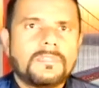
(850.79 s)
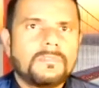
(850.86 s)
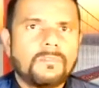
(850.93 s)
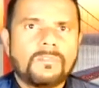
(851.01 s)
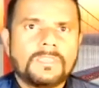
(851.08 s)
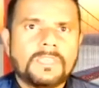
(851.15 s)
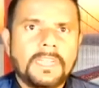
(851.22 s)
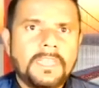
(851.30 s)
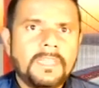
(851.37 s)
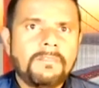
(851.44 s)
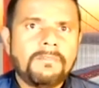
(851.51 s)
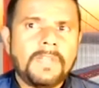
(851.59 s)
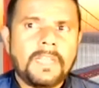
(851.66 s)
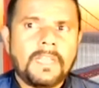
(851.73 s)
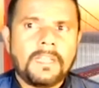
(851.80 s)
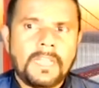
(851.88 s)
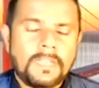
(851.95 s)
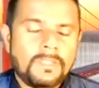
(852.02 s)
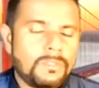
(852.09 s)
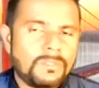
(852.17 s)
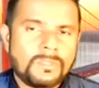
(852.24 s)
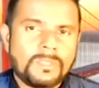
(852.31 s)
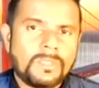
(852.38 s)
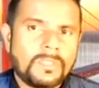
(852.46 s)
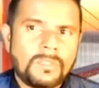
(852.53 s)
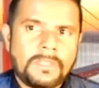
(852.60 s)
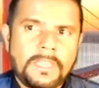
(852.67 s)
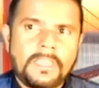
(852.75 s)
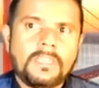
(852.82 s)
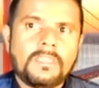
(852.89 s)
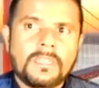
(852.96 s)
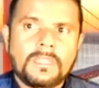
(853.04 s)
Starting when I used to taking